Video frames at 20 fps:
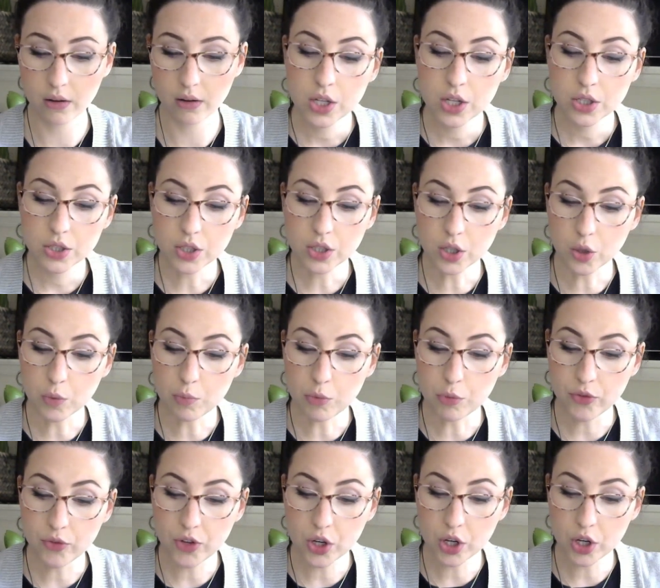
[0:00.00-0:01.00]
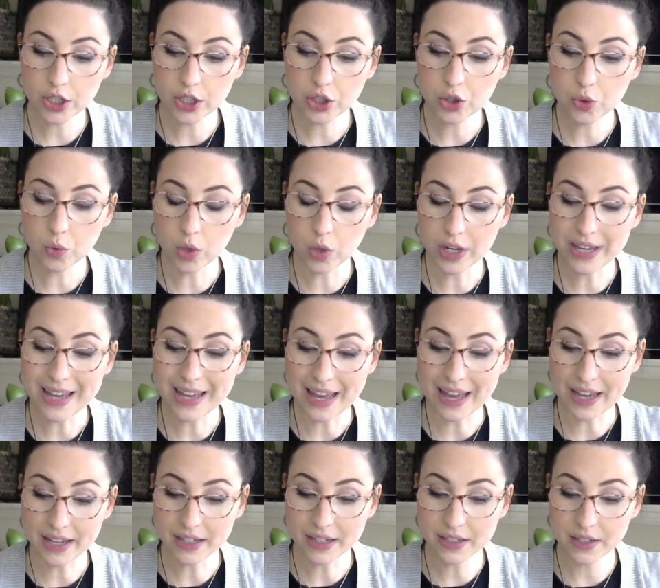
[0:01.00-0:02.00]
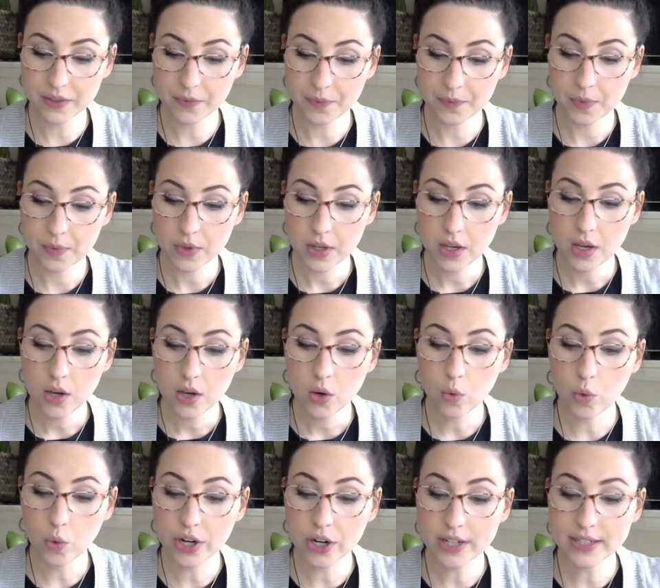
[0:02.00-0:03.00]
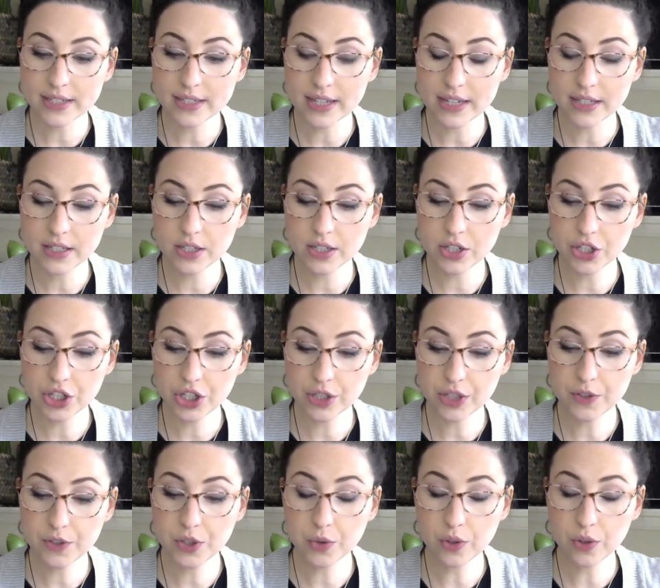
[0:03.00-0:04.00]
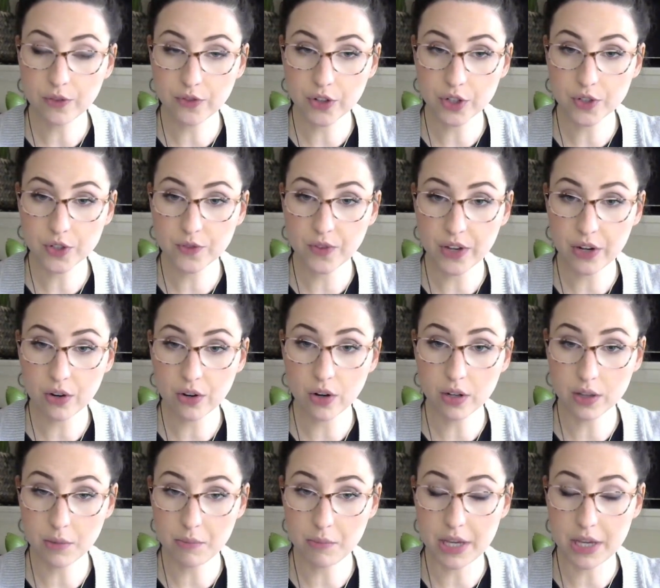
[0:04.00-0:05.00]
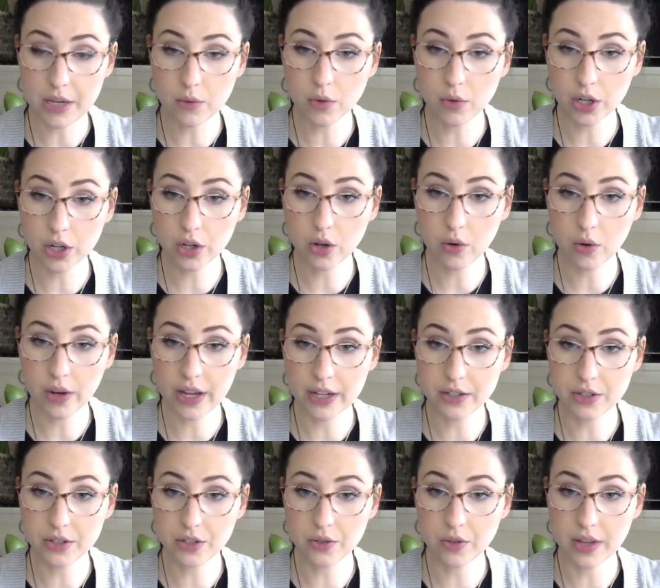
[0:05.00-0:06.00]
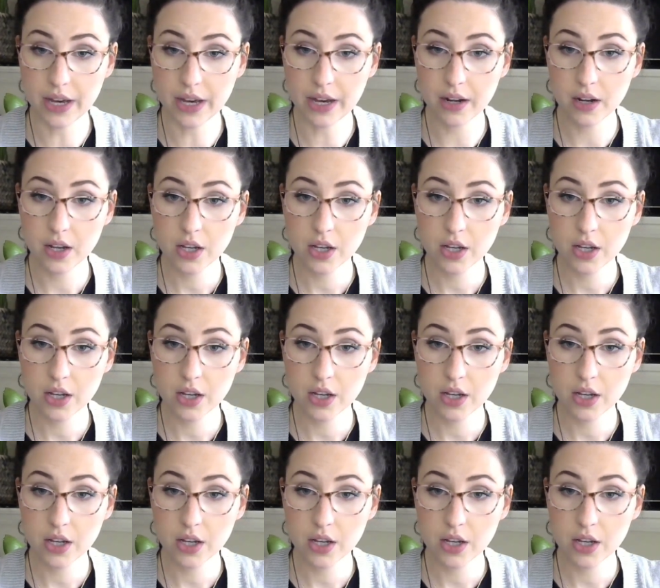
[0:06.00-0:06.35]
So moving on in 28, where it says to shift to a first finger on the B, we're going to go ahead and do that.